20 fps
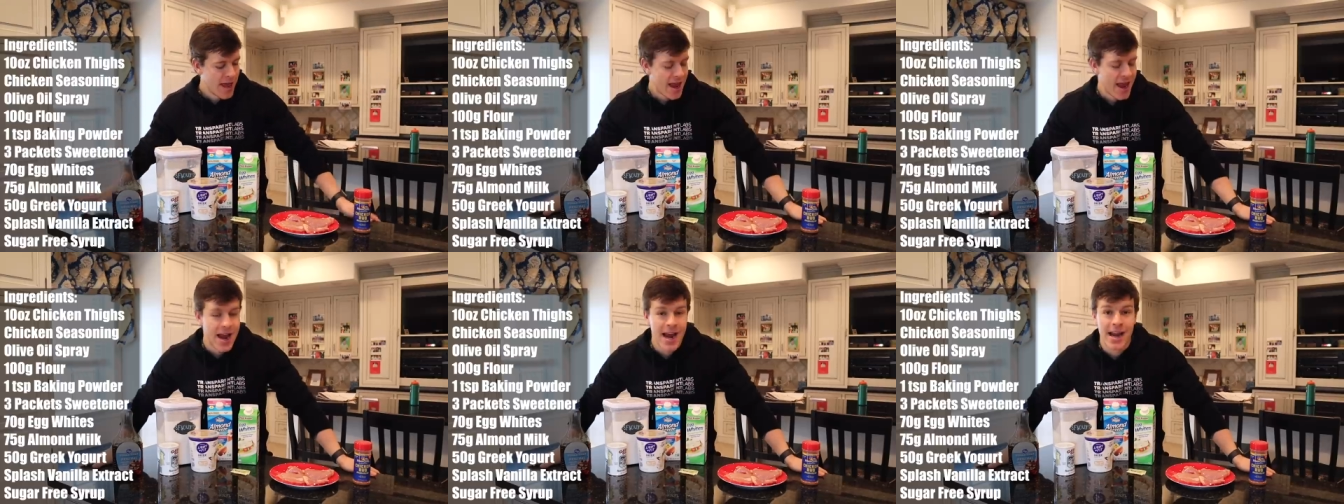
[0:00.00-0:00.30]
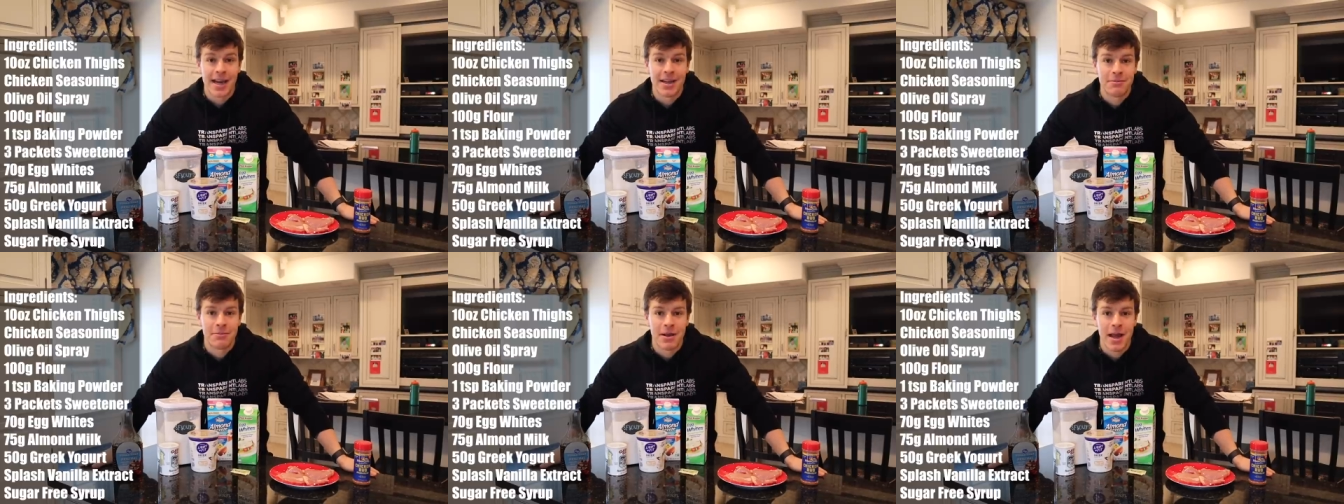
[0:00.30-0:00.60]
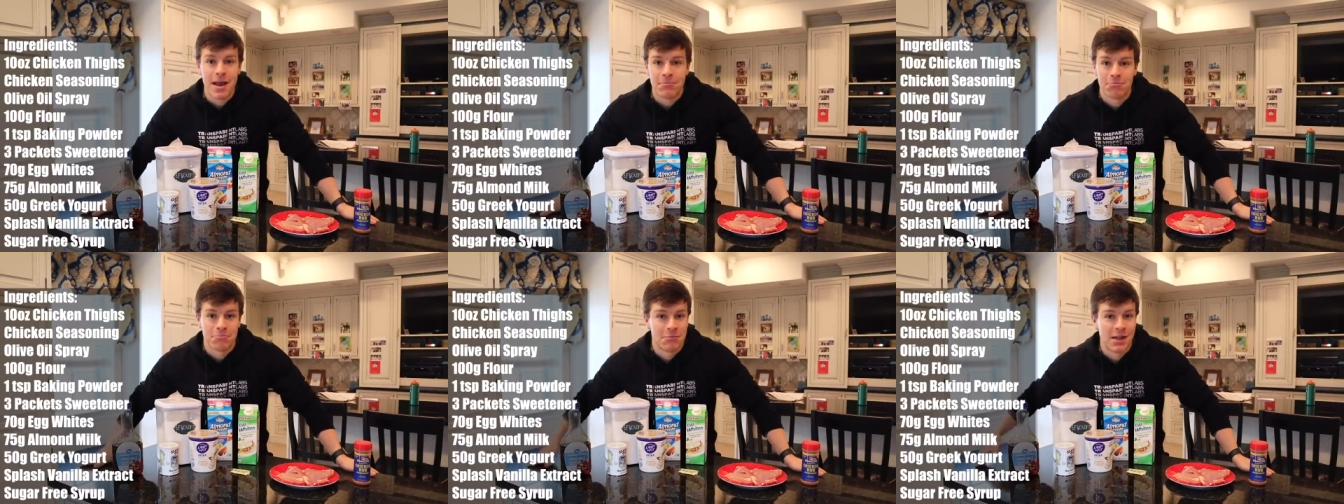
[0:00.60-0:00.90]
And
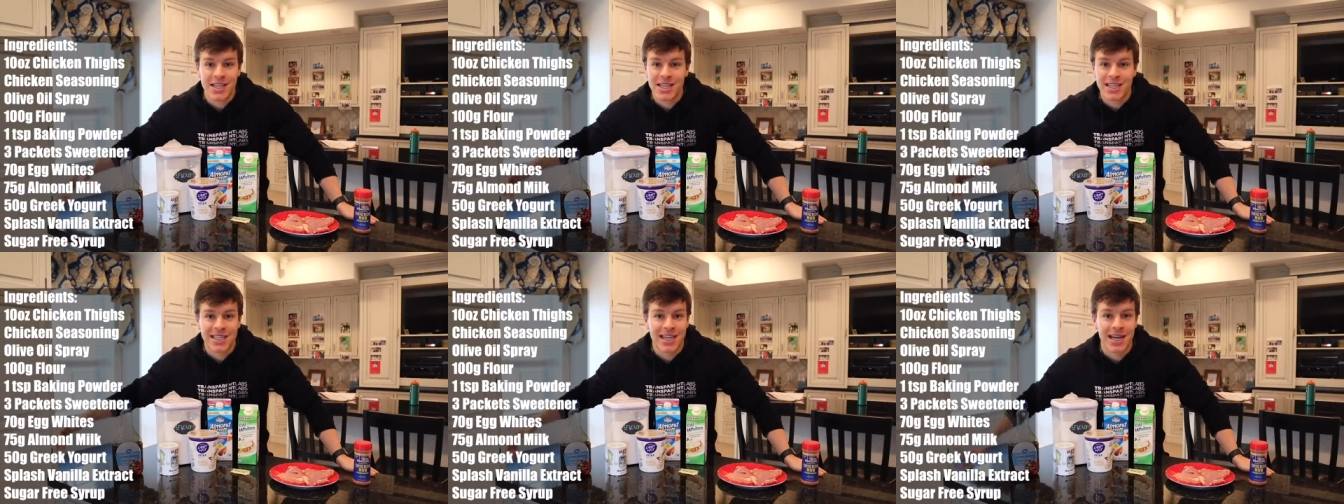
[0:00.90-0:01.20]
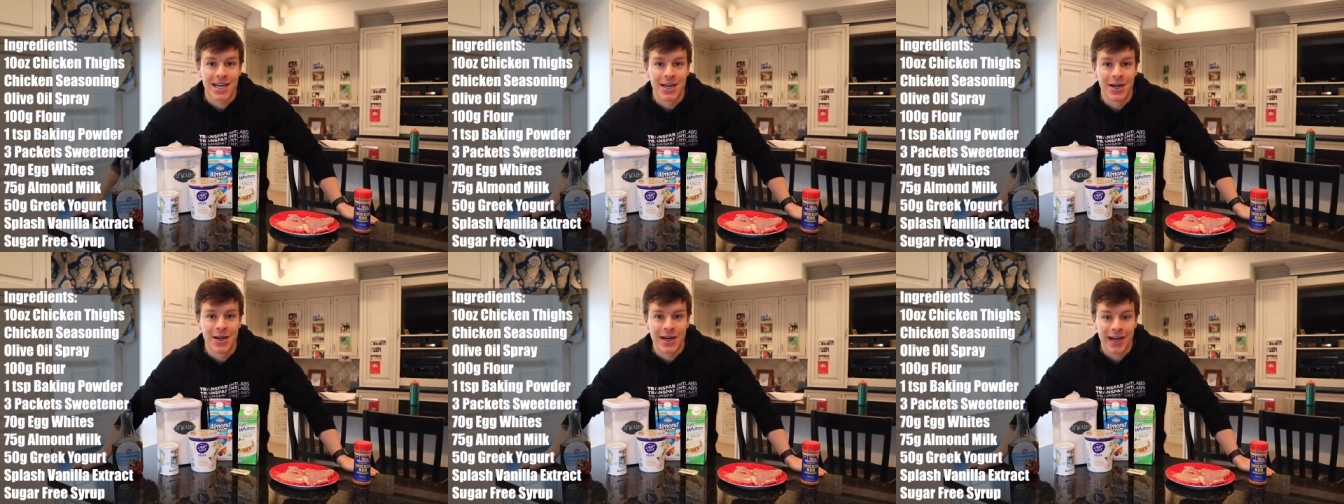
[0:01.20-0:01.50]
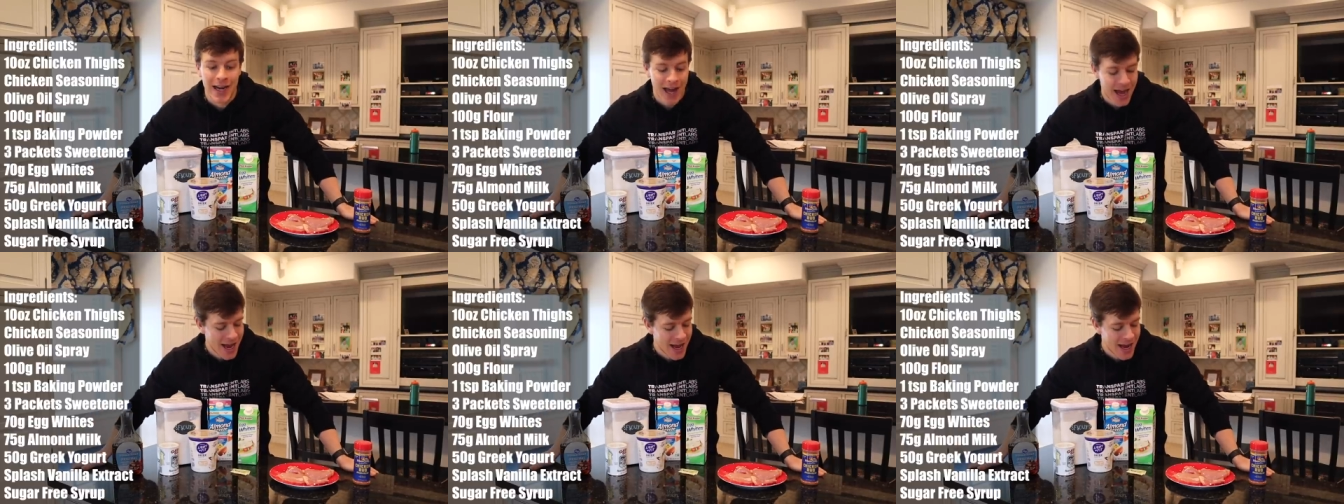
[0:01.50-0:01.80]
yeah, let's just get
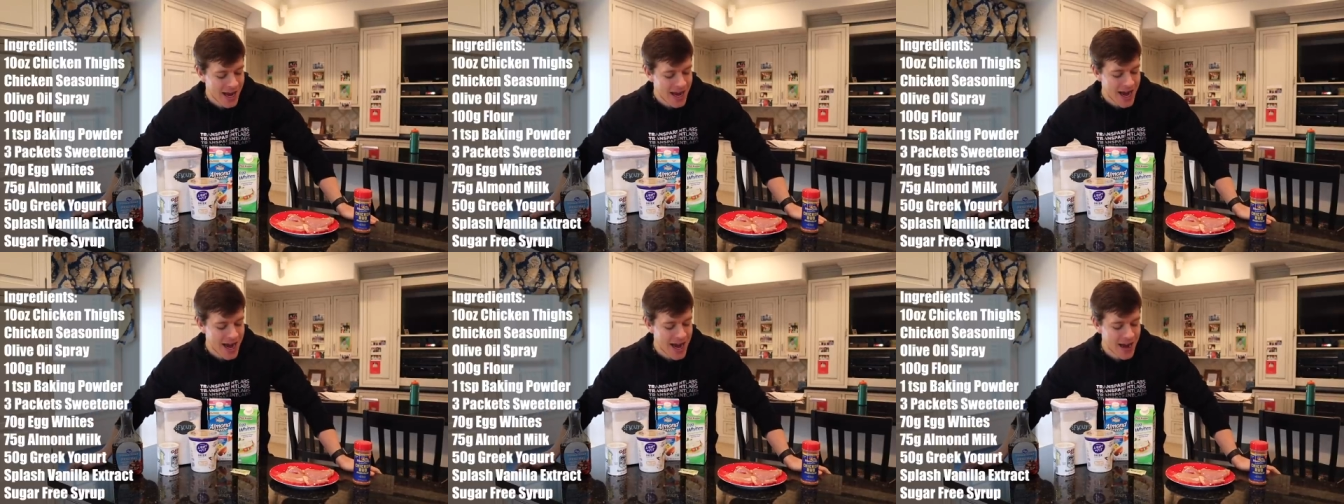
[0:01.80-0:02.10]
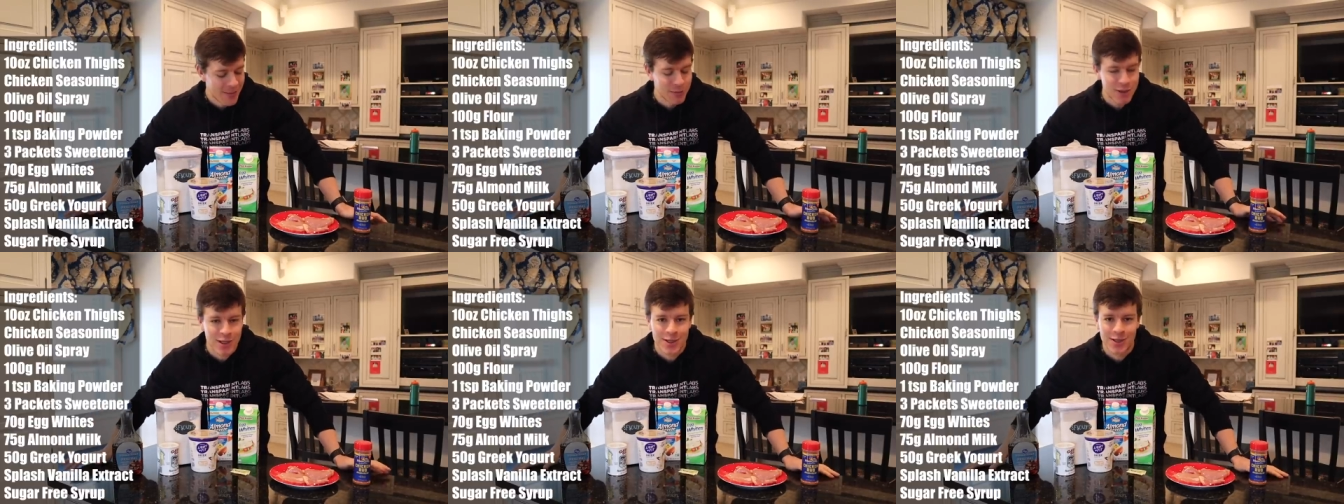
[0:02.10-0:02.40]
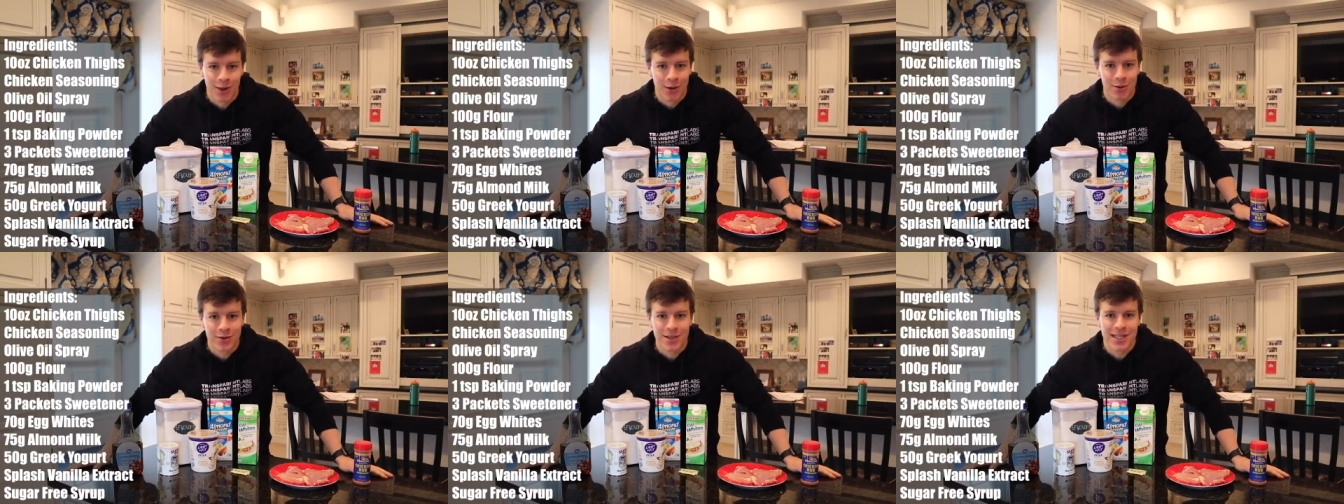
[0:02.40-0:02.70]
cooking. I am
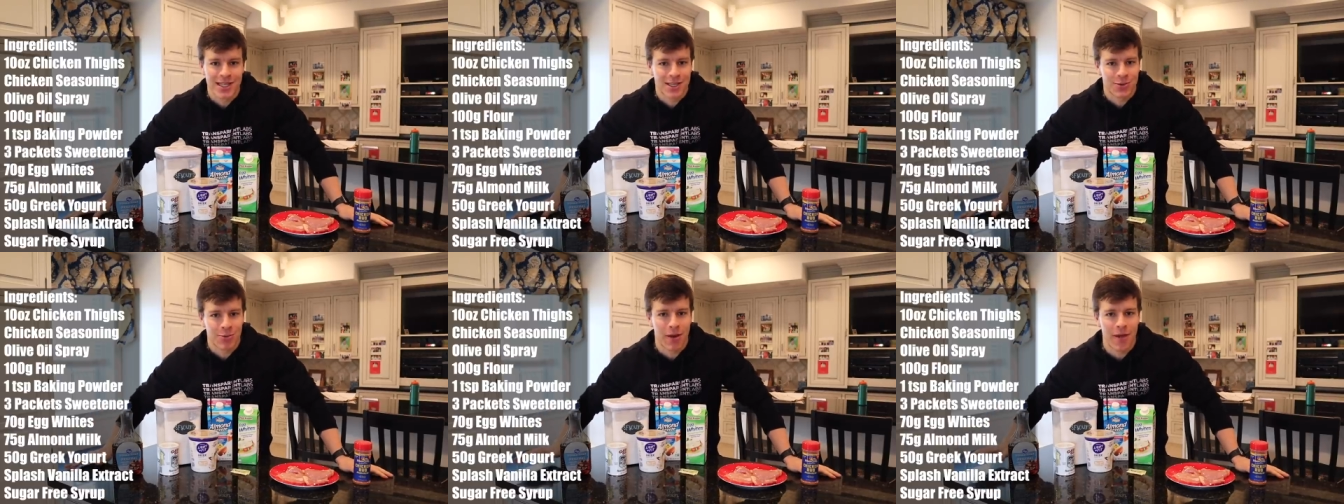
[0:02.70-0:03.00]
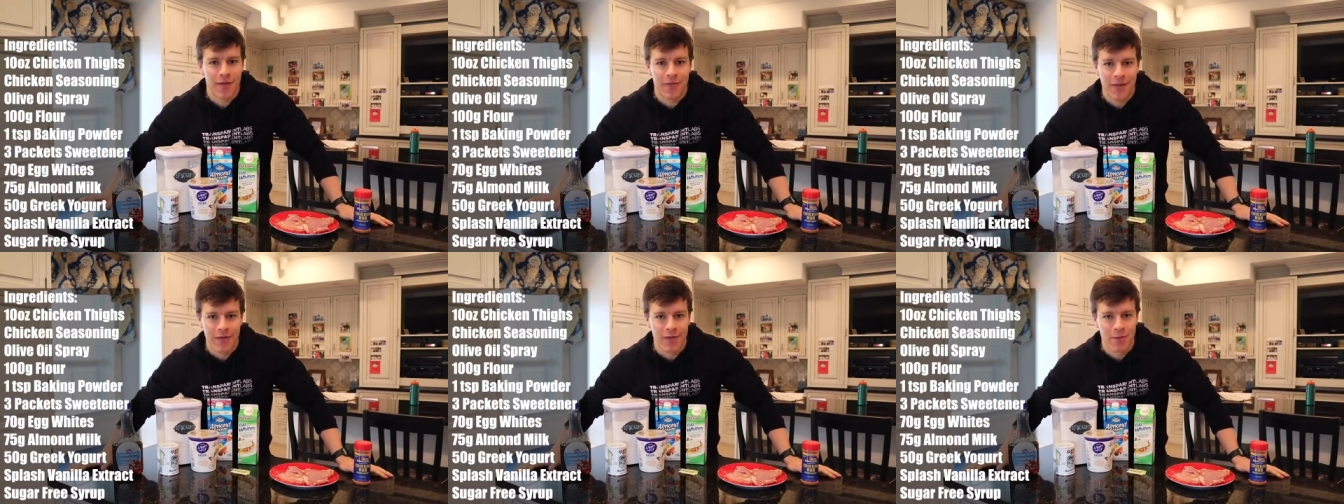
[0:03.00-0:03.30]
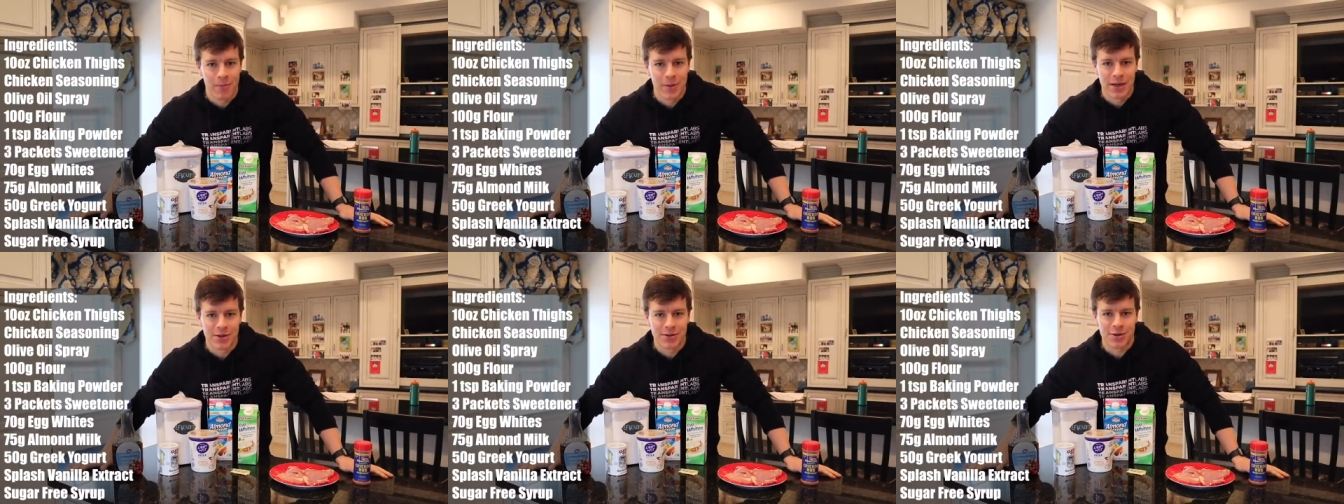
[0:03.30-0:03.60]
stoked. This is one of my
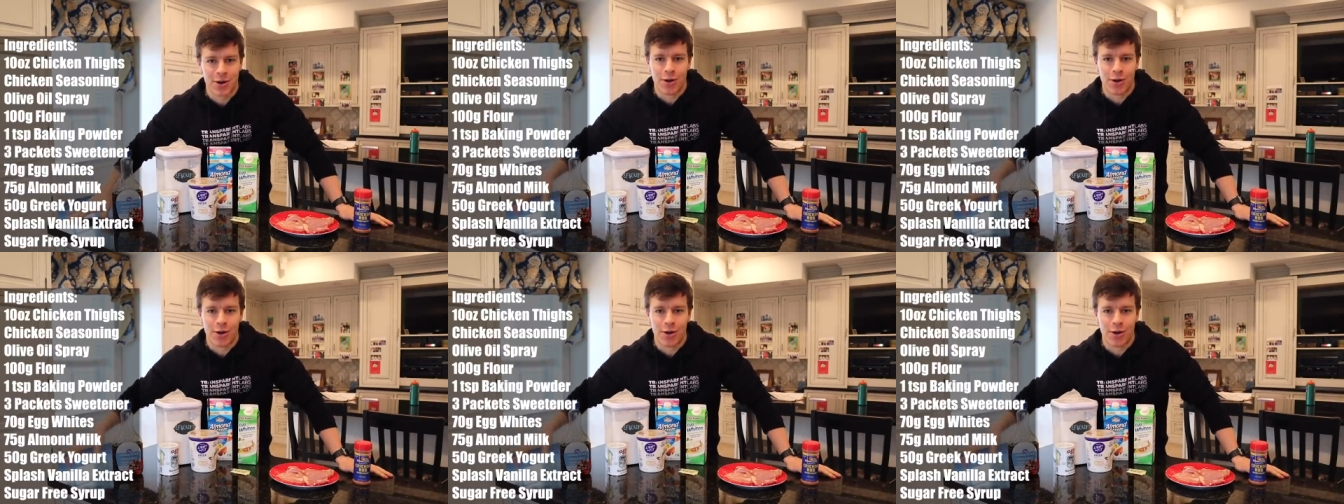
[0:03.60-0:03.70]
favorite meals.